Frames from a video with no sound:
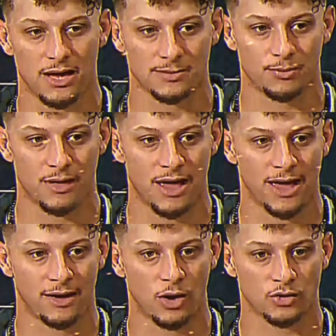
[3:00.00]
not about
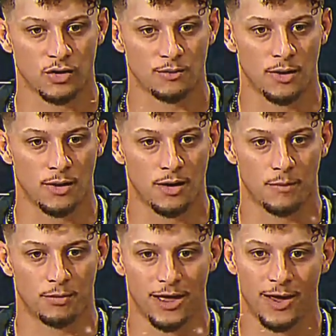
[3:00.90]
where you start,
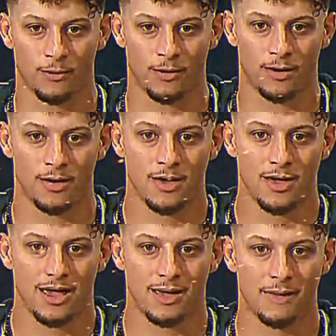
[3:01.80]
it's about where
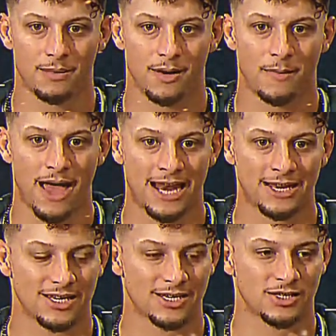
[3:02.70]
you end up.
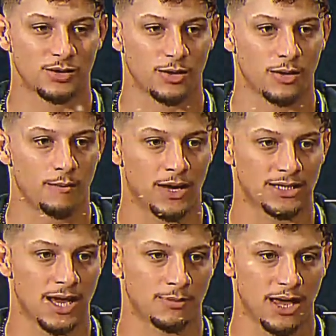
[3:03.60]
For
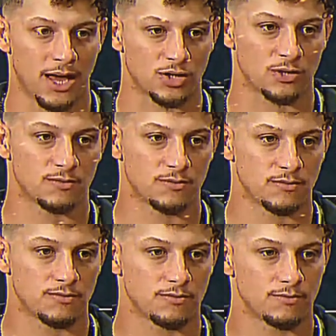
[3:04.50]
Walker,
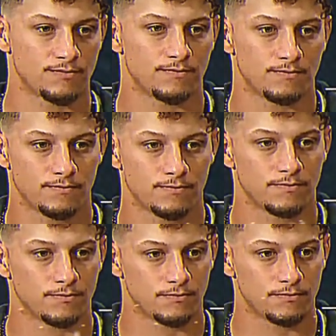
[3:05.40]
this minicamp
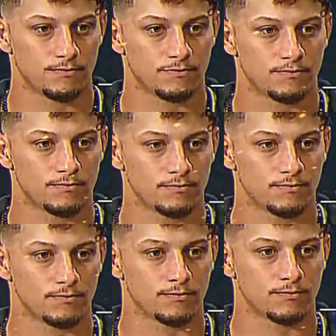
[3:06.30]
could be his shot to
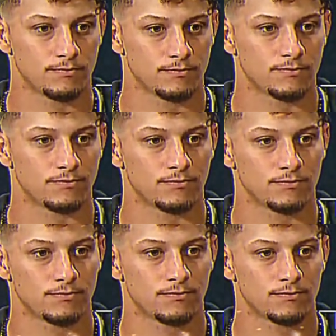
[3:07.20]
prove that he can
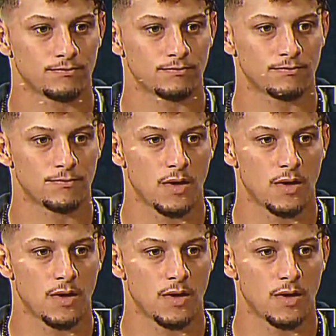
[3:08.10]
contribute to a